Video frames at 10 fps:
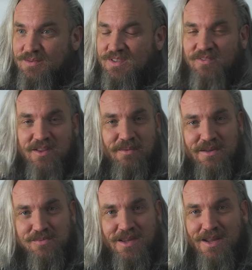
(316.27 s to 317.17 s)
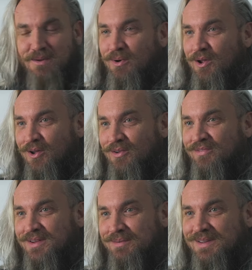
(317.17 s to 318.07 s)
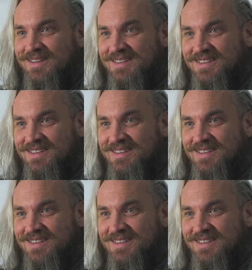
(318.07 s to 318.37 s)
it was definitely the best weekend of my life anyway.